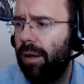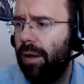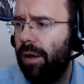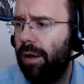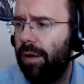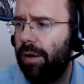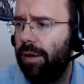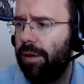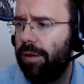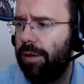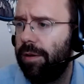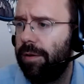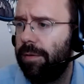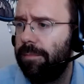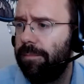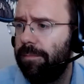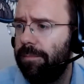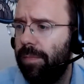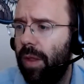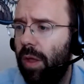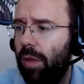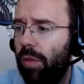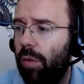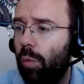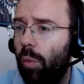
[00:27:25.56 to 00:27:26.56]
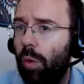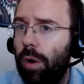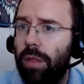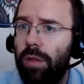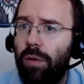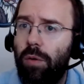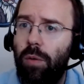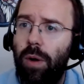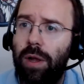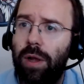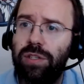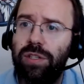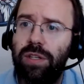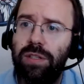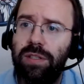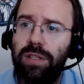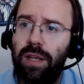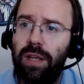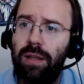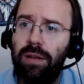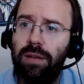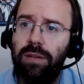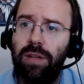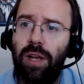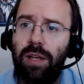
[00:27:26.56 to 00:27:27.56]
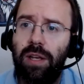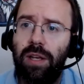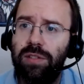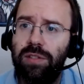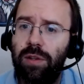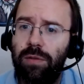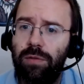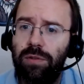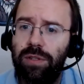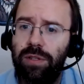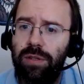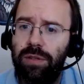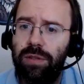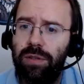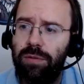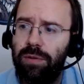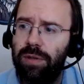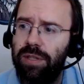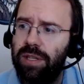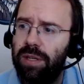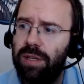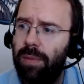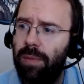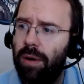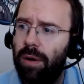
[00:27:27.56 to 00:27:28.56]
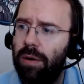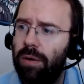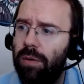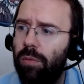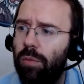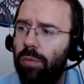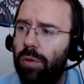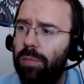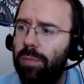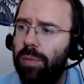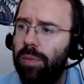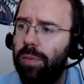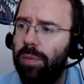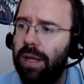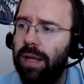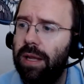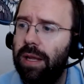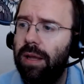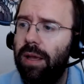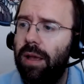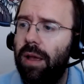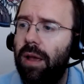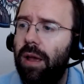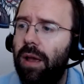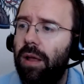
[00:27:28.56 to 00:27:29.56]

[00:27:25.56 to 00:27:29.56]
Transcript: One of the questions, and toss this over to Teresa and Martin, would be